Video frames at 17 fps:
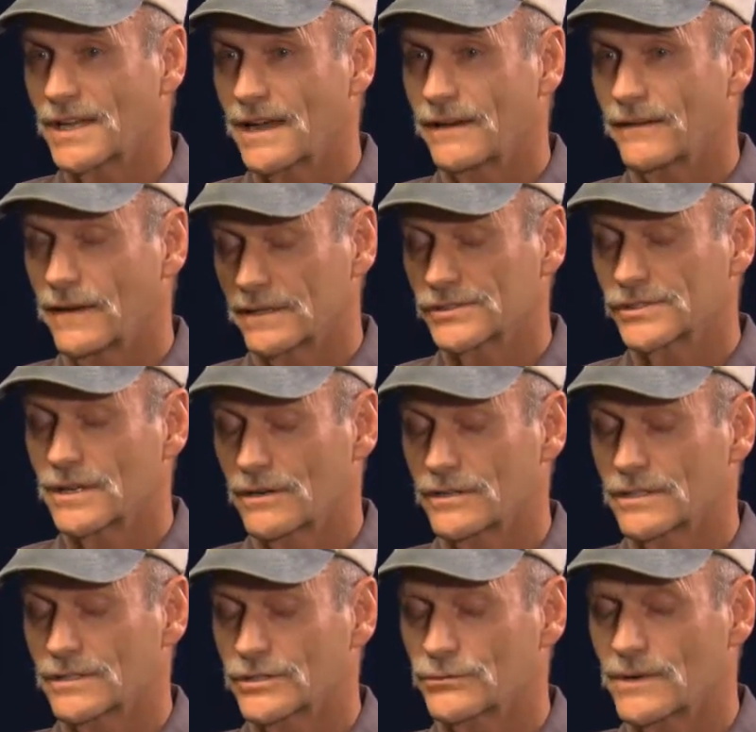I
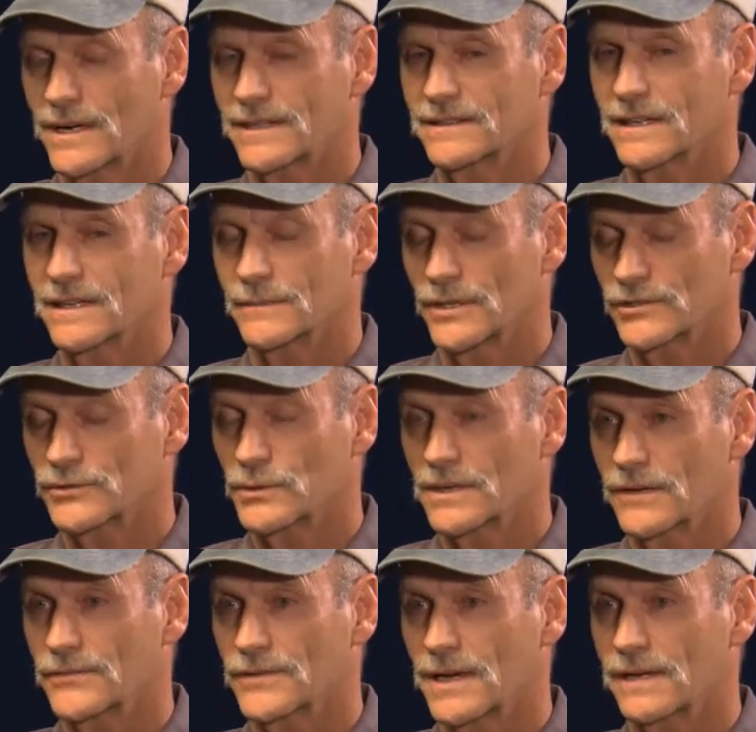started to write that about
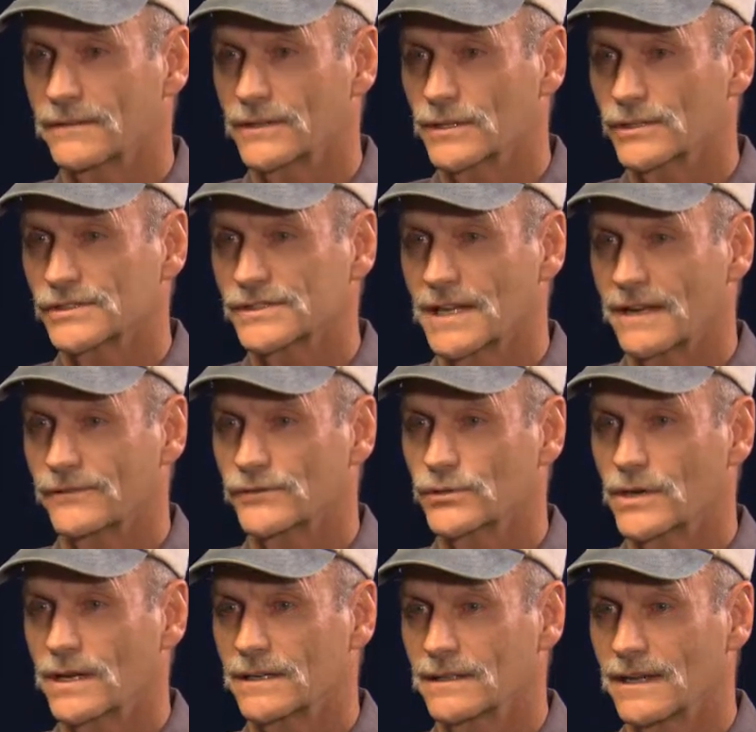25 years
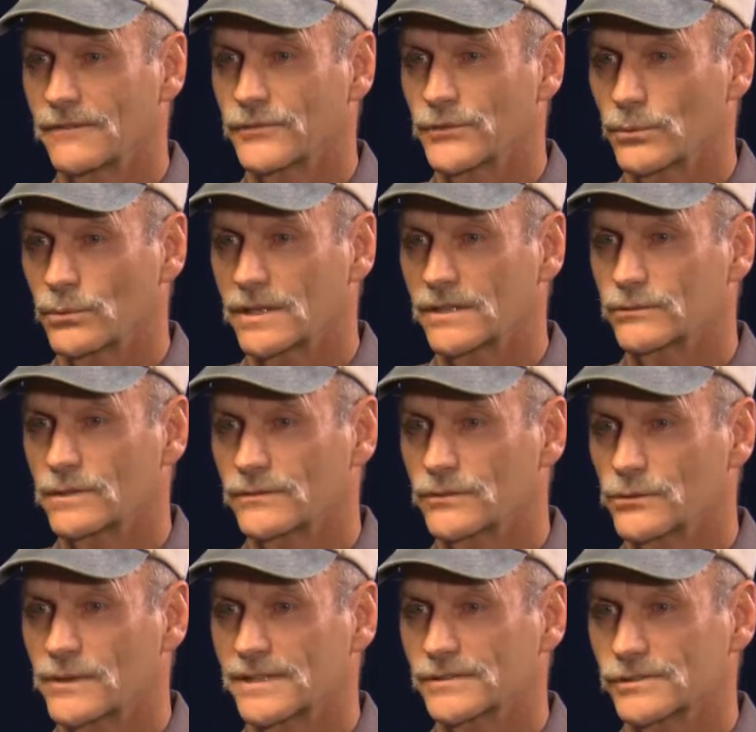after I left the Wind
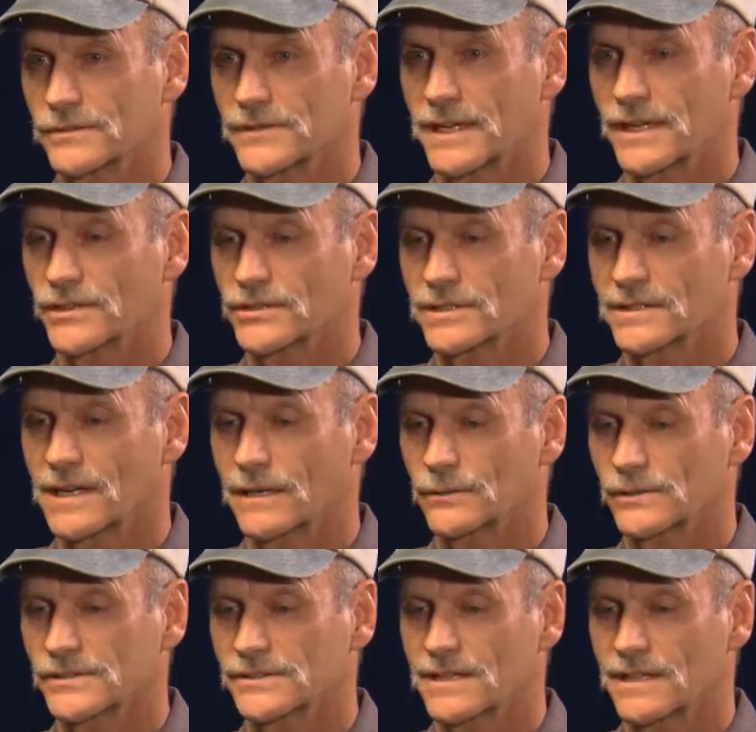River Reservation. Okay. I
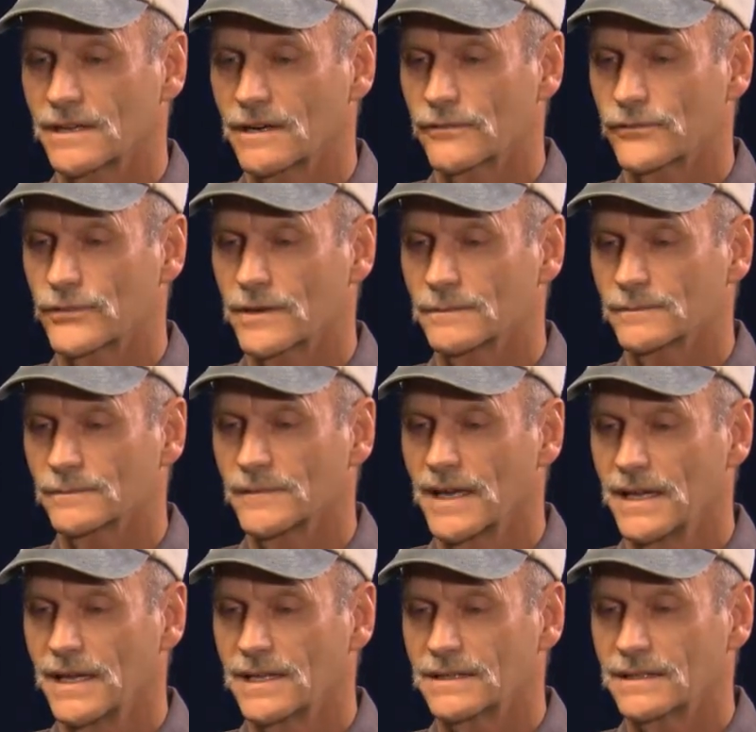was there from
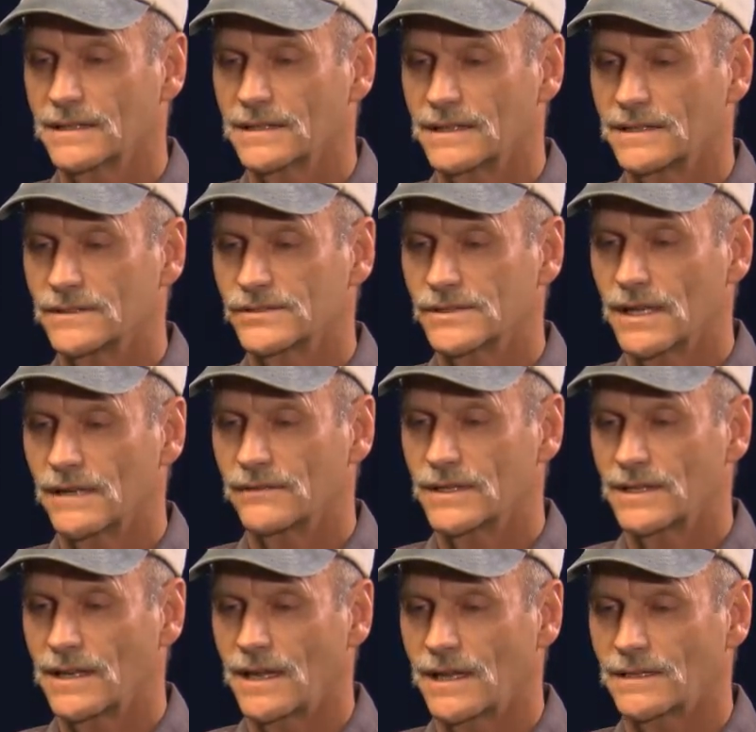
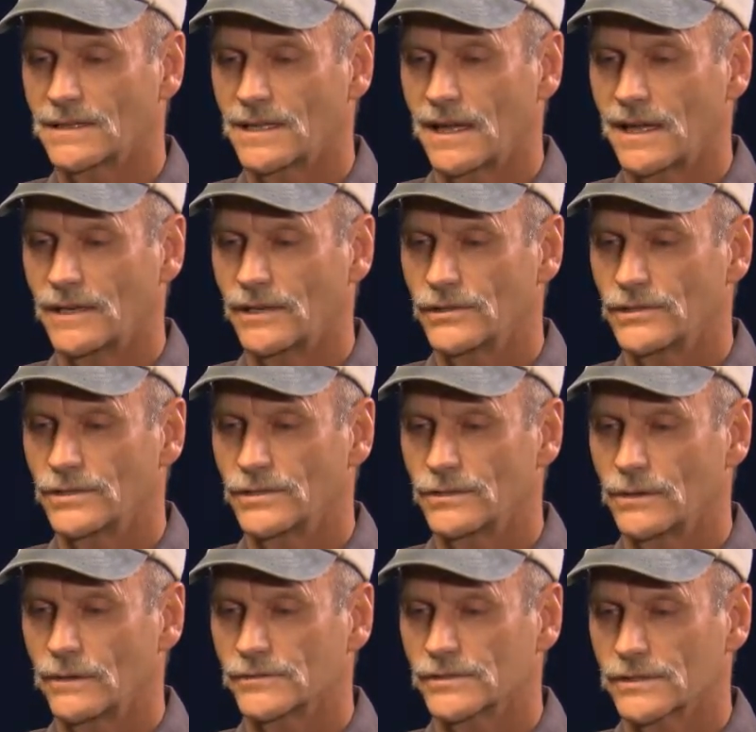1978 to
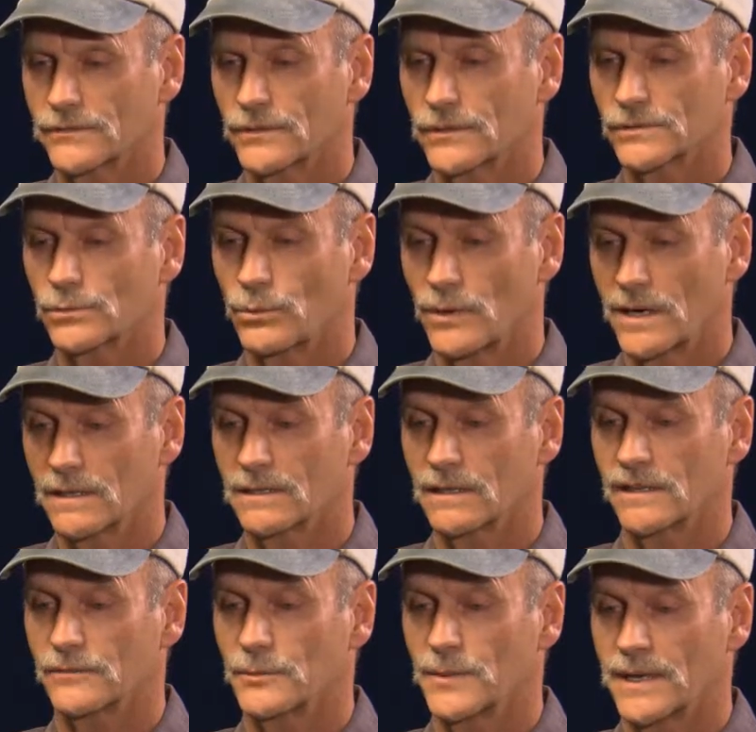82. I was the first
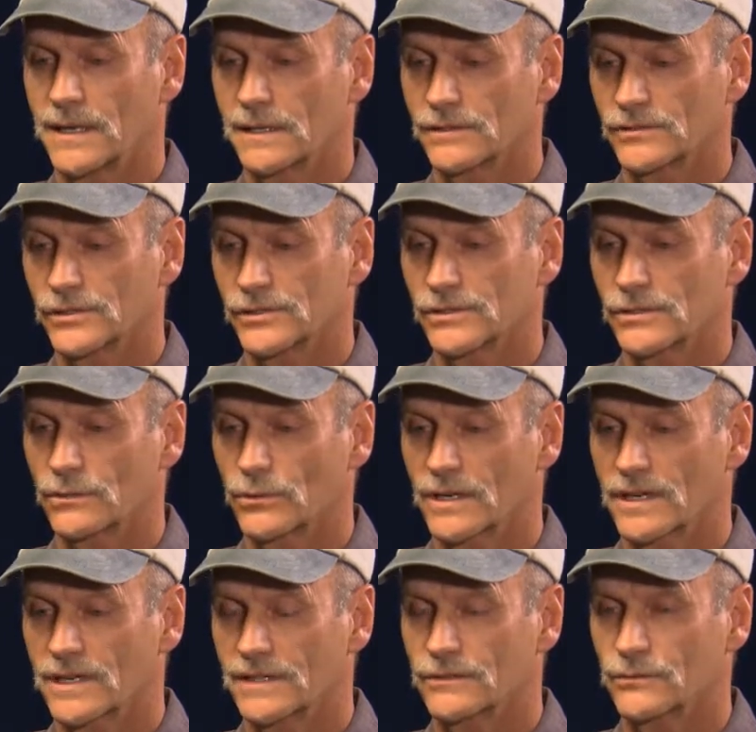wildlife biologist to
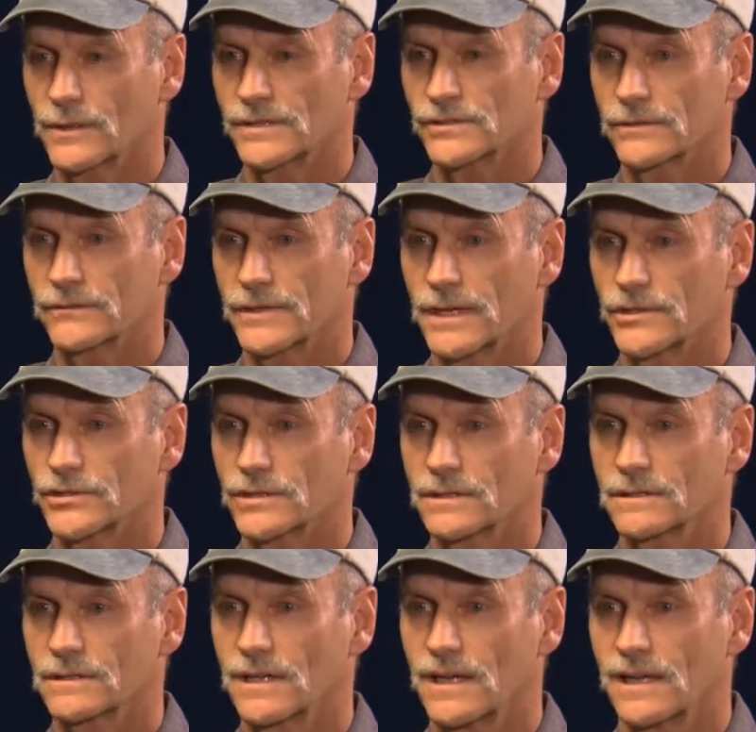work on the
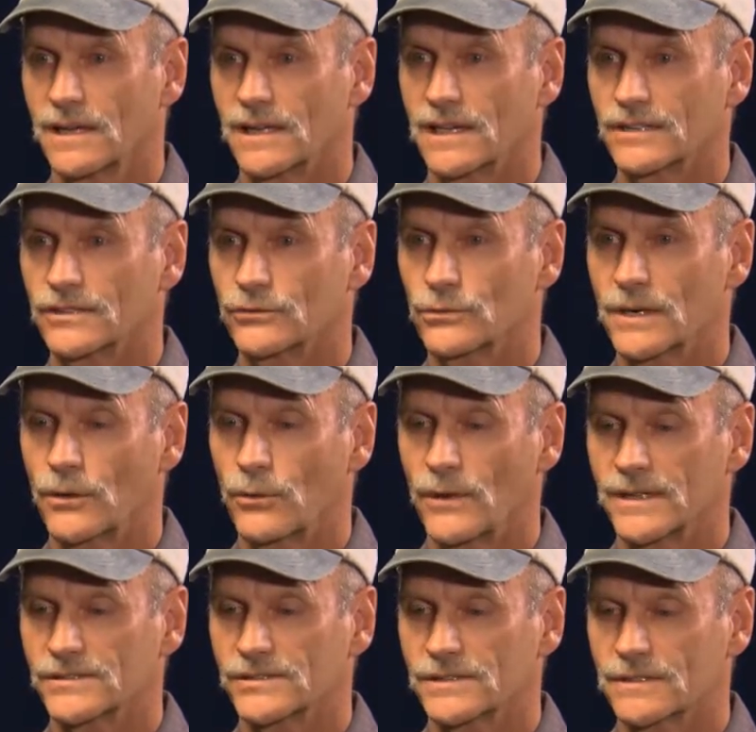reservation at the
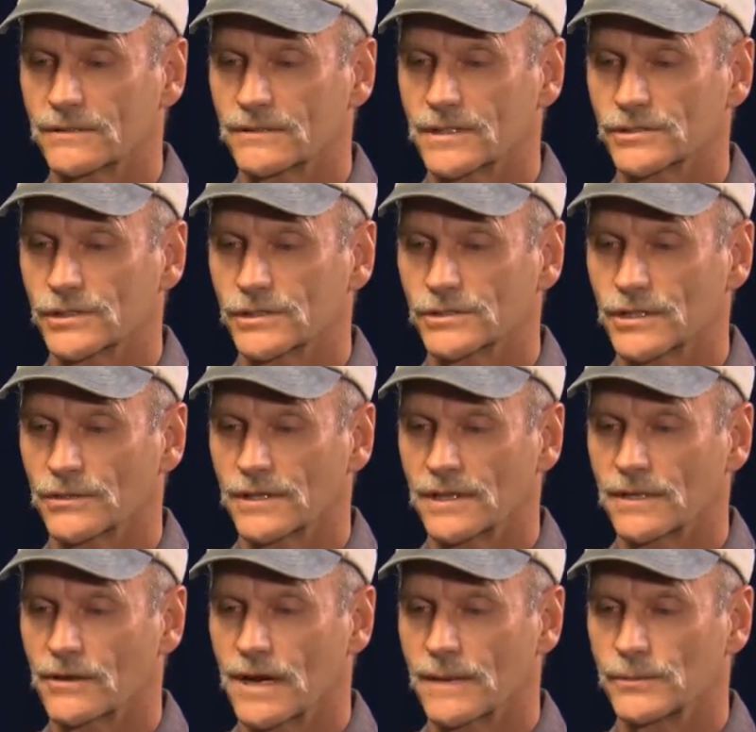request of the
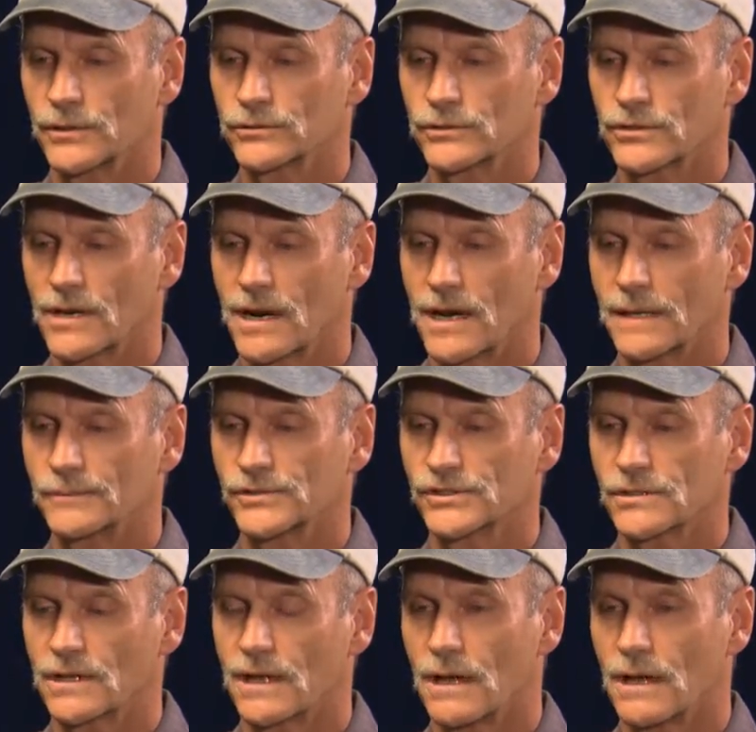Shoshone and Arapaho tribes to